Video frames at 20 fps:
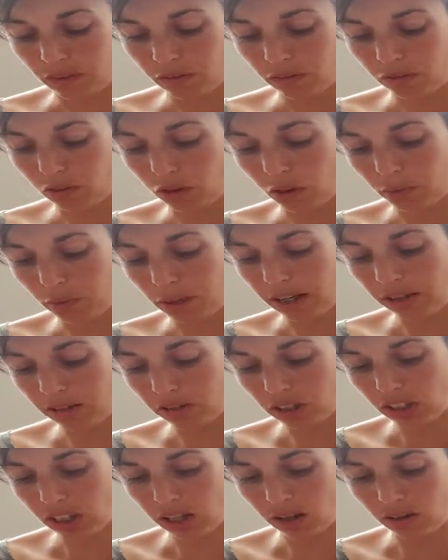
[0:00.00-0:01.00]
foil
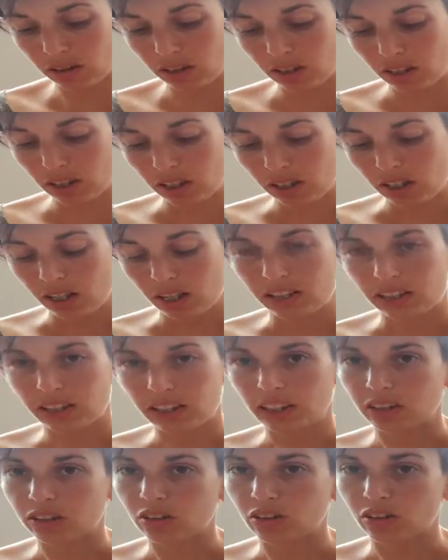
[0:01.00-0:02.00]
pouch out, and then
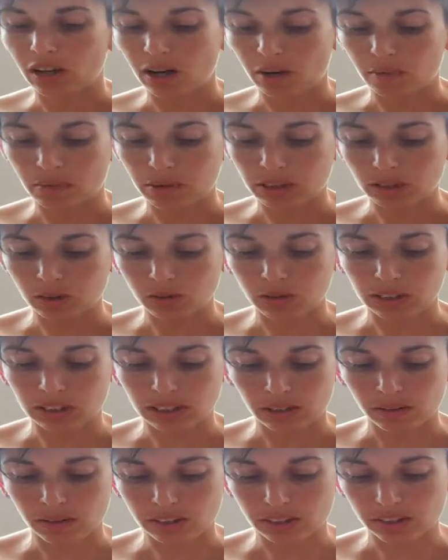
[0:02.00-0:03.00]
I'd know how many sweets
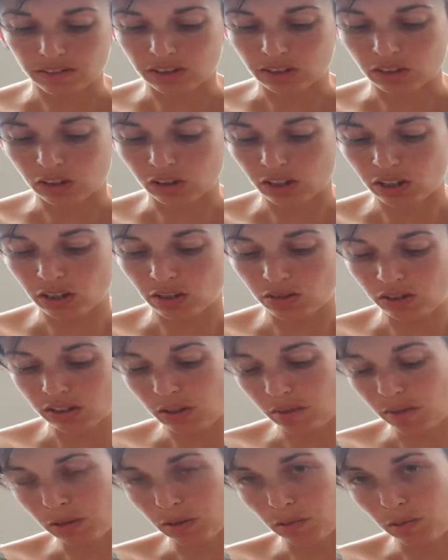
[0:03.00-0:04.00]
I was having. So I used
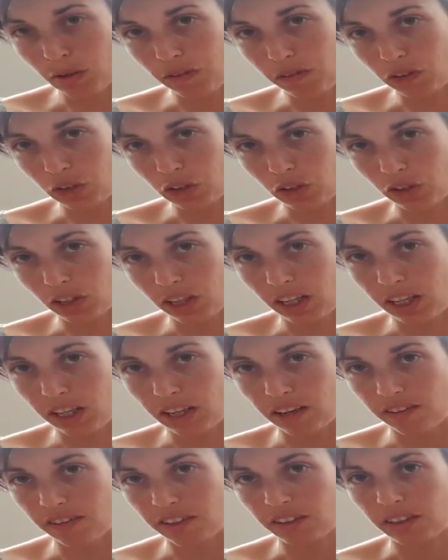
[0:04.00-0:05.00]
them as a bit of a sugar hit
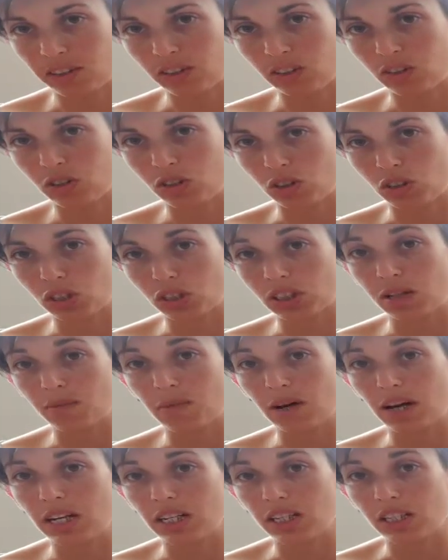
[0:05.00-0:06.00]
if I noticed that
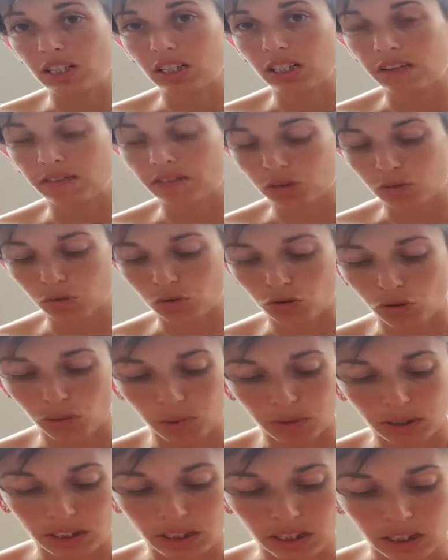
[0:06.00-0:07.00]
my energy levels were
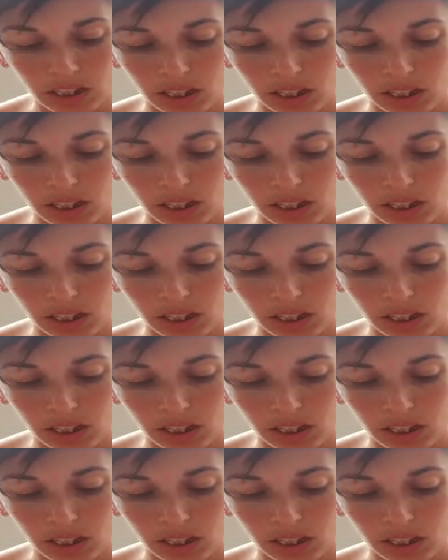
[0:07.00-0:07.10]
dropping